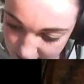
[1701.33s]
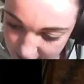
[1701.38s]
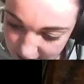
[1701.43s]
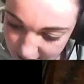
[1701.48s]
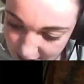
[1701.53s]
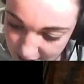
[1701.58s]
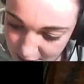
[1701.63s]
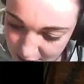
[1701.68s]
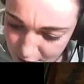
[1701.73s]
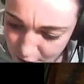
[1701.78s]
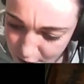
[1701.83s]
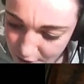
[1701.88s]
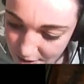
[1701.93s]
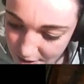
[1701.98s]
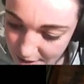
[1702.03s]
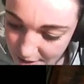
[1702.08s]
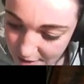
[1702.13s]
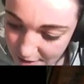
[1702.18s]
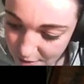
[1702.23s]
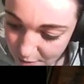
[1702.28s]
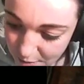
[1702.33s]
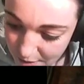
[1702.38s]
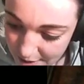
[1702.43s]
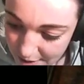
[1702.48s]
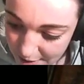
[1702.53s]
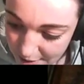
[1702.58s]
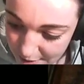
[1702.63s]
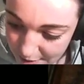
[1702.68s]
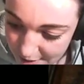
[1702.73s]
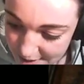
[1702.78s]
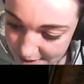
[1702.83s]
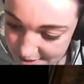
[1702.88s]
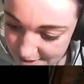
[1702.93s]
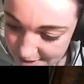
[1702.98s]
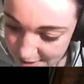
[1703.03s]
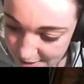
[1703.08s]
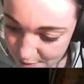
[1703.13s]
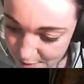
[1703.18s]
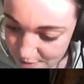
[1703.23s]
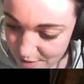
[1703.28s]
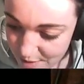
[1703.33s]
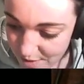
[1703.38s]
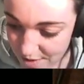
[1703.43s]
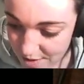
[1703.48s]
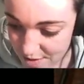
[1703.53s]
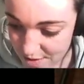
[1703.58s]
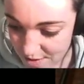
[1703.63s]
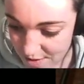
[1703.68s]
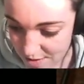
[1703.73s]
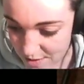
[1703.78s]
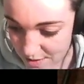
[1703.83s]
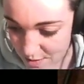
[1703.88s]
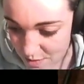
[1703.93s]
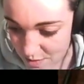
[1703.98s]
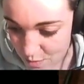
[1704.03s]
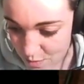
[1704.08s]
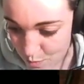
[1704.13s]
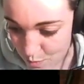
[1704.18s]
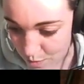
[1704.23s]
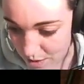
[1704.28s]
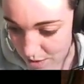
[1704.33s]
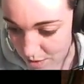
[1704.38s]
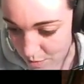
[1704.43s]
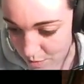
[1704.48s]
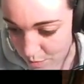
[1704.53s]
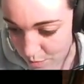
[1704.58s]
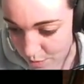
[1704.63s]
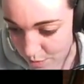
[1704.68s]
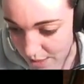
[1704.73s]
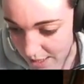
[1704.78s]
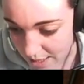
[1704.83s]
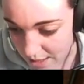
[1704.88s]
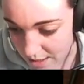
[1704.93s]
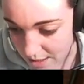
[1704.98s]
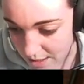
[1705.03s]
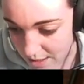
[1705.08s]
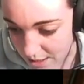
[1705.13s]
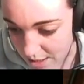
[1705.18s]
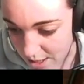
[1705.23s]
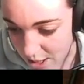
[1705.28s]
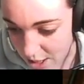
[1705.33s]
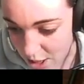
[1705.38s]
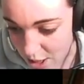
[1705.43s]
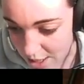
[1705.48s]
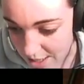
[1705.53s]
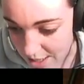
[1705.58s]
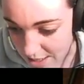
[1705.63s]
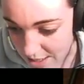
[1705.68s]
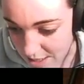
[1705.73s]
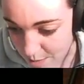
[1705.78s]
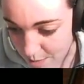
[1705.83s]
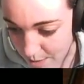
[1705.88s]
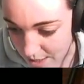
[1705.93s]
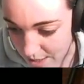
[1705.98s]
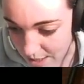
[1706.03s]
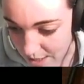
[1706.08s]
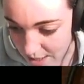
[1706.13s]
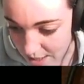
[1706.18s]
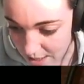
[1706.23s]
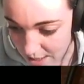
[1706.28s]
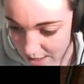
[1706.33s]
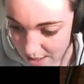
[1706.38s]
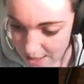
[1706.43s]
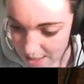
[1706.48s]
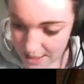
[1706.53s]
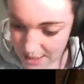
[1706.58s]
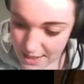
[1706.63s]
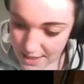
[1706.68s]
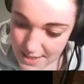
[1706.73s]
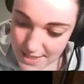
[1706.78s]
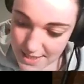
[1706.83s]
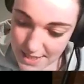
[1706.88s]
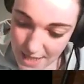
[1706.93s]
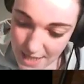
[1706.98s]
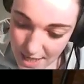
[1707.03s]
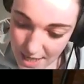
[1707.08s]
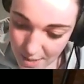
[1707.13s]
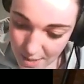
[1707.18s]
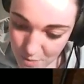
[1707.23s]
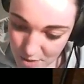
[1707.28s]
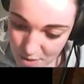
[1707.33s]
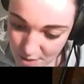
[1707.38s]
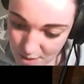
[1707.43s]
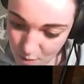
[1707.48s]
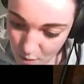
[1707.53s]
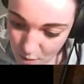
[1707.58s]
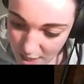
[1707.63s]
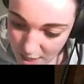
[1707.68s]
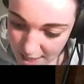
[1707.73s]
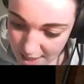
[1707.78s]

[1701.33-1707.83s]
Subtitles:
I know a little while ago I said I was going to use big black lines, but instead I'm using white